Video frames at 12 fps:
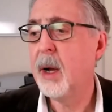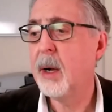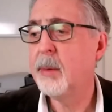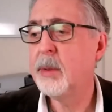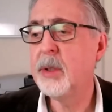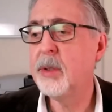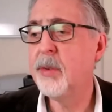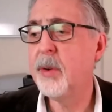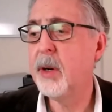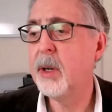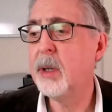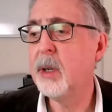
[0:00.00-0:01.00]
which is
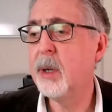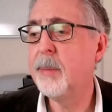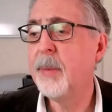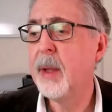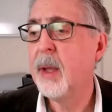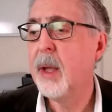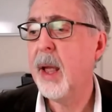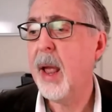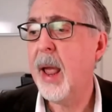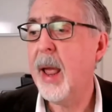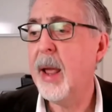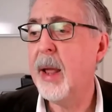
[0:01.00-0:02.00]
very good.
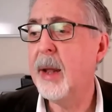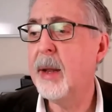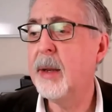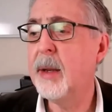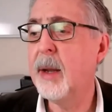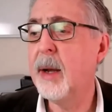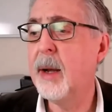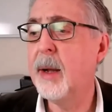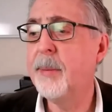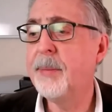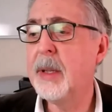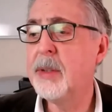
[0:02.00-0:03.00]
And
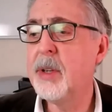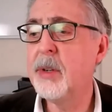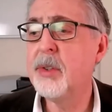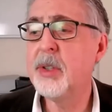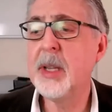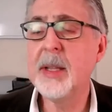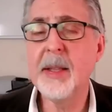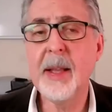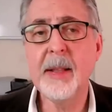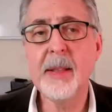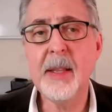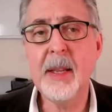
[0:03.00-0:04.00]
it's interesting
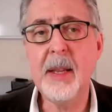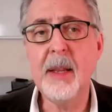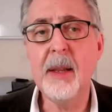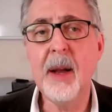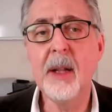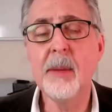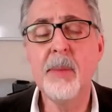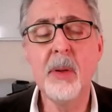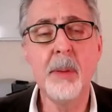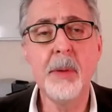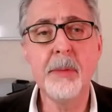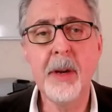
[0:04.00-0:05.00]
that the
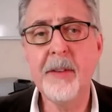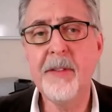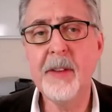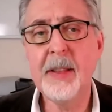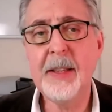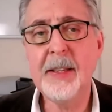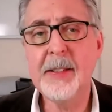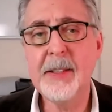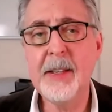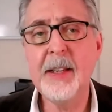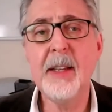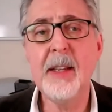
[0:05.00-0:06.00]
unemployment rate for the
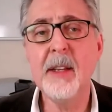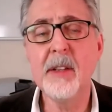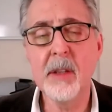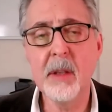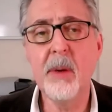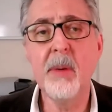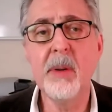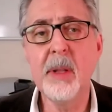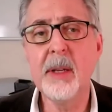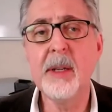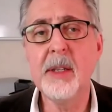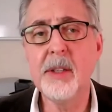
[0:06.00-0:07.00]
city is lower
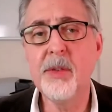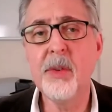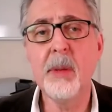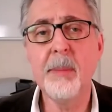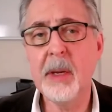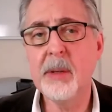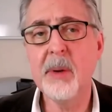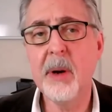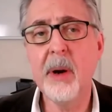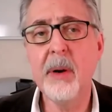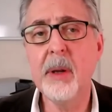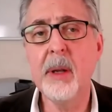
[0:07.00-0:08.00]
than it is for the metro
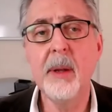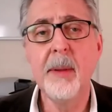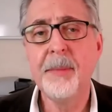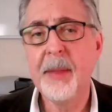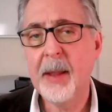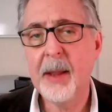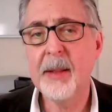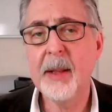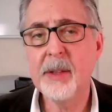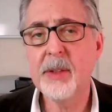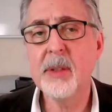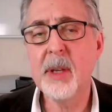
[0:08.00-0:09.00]
area. And
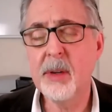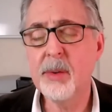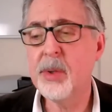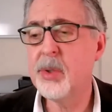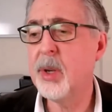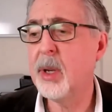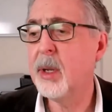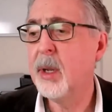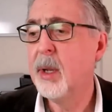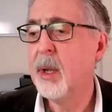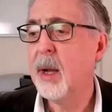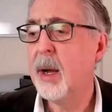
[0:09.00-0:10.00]
that's interesting.
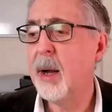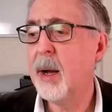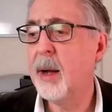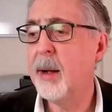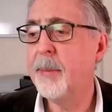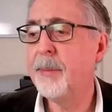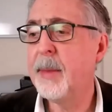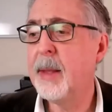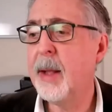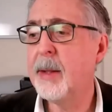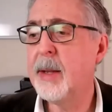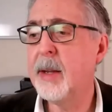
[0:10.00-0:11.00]

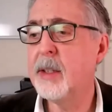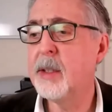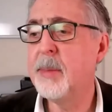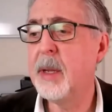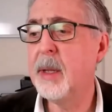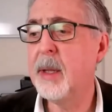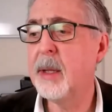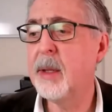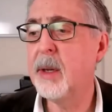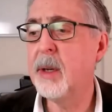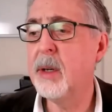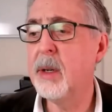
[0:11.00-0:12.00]
That tells me that
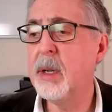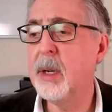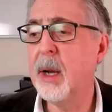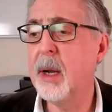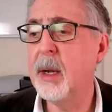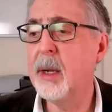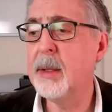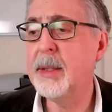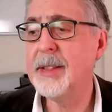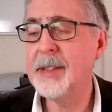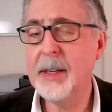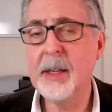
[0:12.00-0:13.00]
the
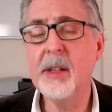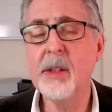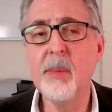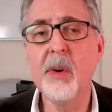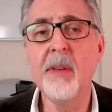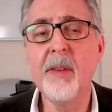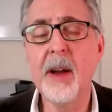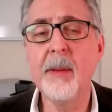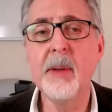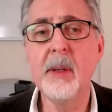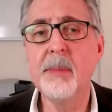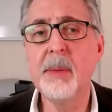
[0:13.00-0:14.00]
city is more
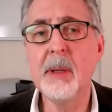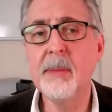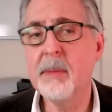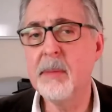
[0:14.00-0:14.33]
vibrant, but